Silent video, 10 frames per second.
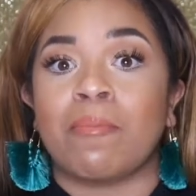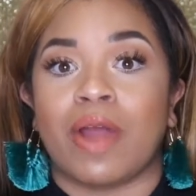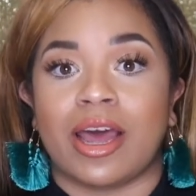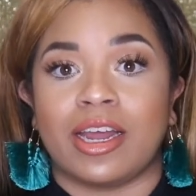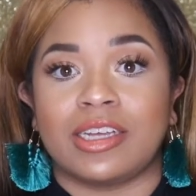
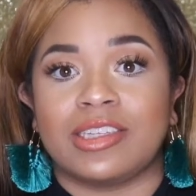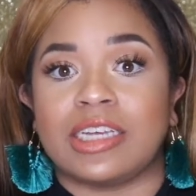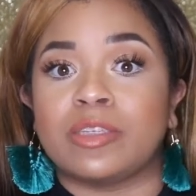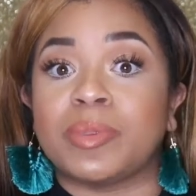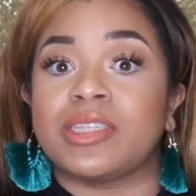products
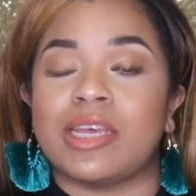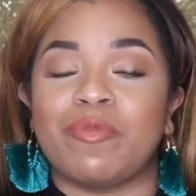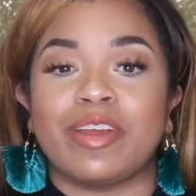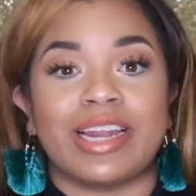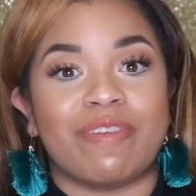that
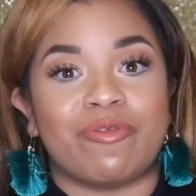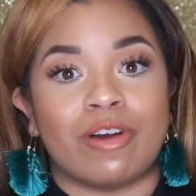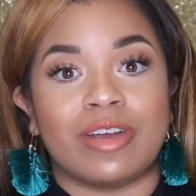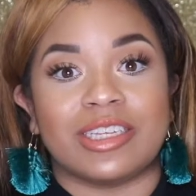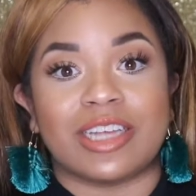specifically
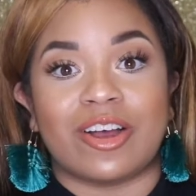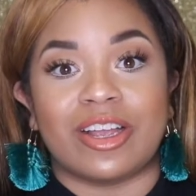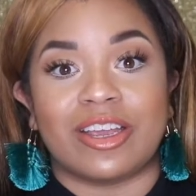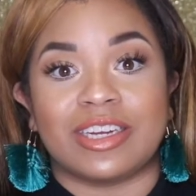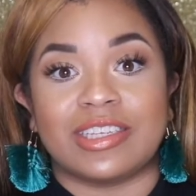focus
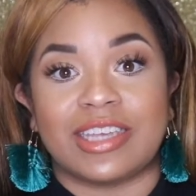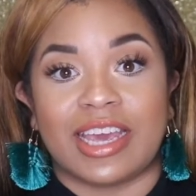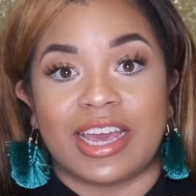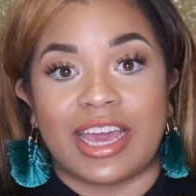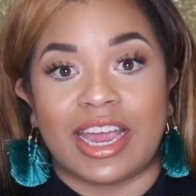on your
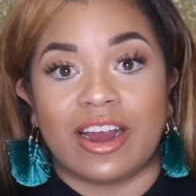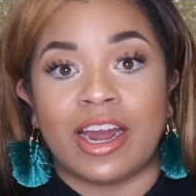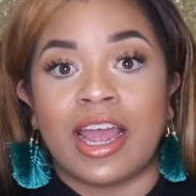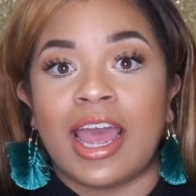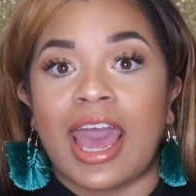skincare.